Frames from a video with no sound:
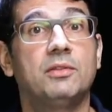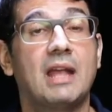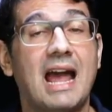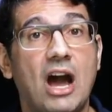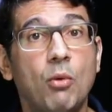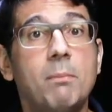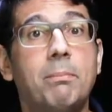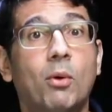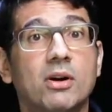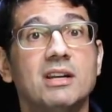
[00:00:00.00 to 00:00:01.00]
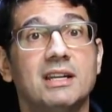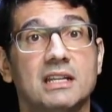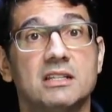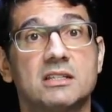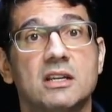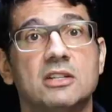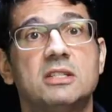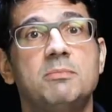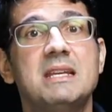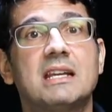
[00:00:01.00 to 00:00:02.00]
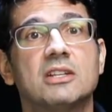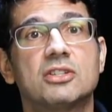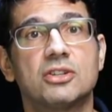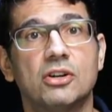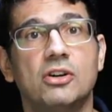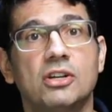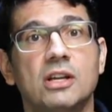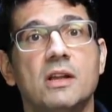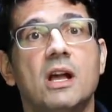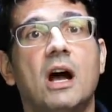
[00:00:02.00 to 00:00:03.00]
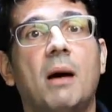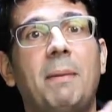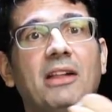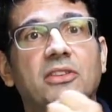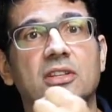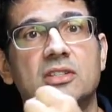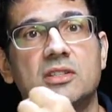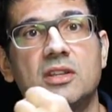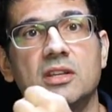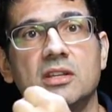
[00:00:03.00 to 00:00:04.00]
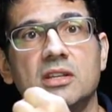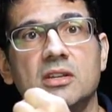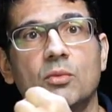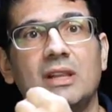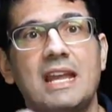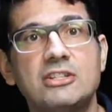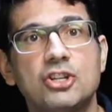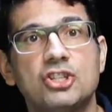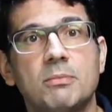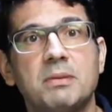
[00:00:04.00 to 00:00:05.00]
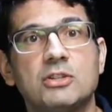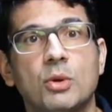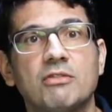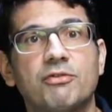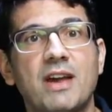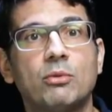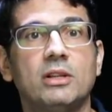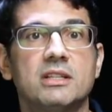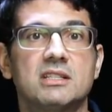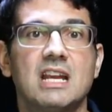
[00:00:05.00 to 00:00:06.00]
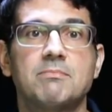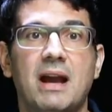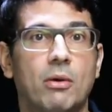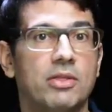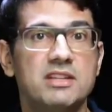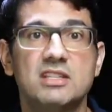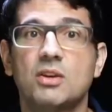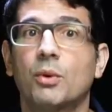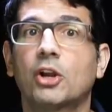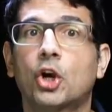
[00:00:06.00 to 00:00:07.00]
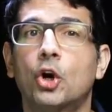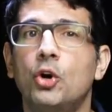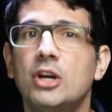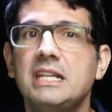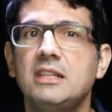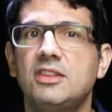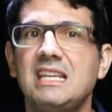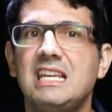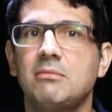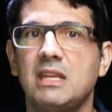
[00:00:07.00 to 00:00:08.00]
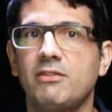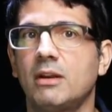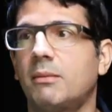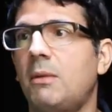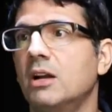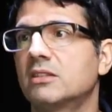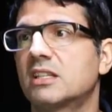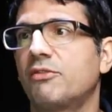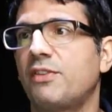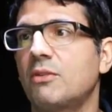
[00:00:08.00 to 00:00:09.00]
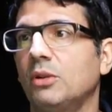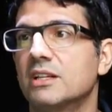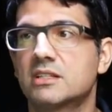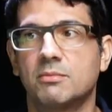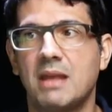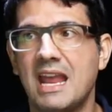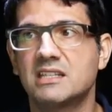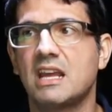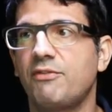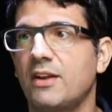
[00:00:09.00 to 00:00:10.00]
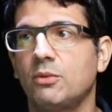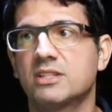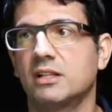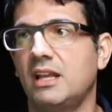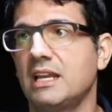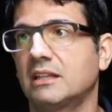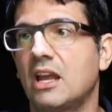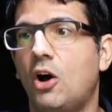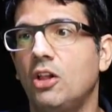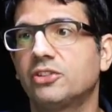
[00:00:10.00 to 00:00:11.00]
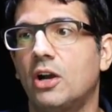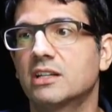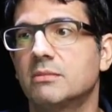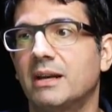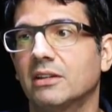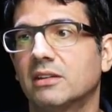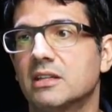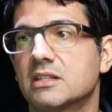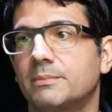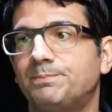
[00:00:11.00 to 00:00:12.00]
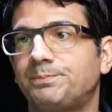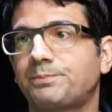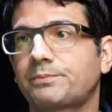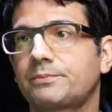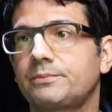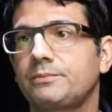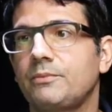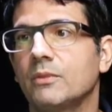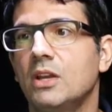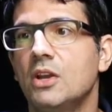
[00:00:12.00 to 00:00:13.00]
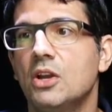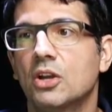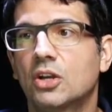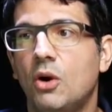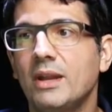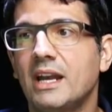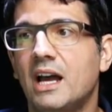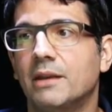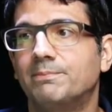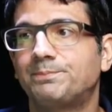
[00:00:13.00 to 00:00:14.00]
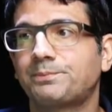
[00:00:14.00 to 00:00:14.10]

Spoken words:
how important it is to be concerned about this, the relationship between federal and state power. This is a recurring theme even amongst the Federalists, anti-Federalists alike. They all talked about this. Going on,